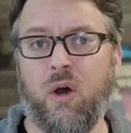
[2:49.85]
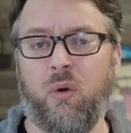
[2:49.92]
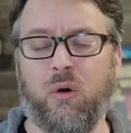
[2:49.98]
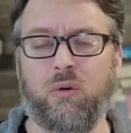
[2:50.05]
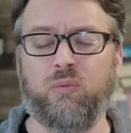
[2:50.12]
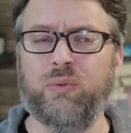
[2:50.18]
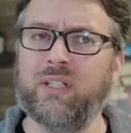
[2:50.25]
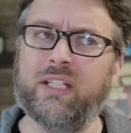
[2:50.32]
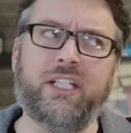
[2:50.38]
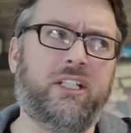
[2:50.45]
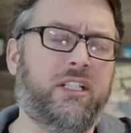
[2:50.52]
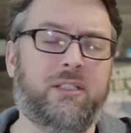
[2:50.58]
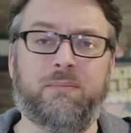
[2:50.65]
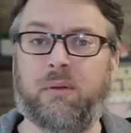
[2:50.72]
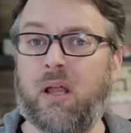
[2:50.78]
or really
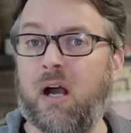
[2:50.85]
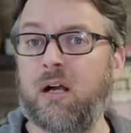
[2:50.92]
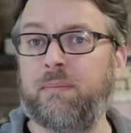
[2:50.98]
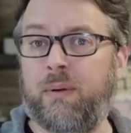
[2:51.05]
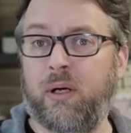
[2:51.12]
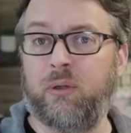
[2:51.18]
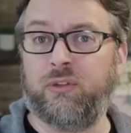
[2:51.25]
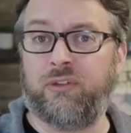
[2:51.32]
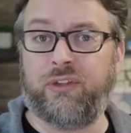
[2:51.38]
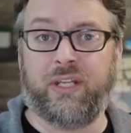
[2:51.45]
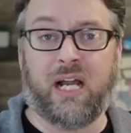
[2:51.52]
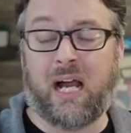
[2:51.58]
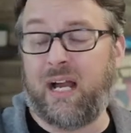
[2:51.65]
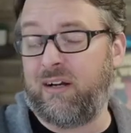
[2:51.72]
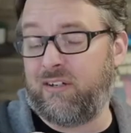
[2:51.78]
good blog posts
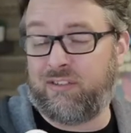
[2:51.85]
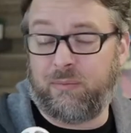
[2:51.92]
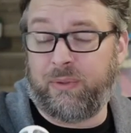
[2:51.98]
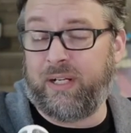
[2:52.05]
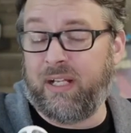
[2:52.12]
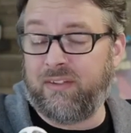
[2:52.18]
that I or someone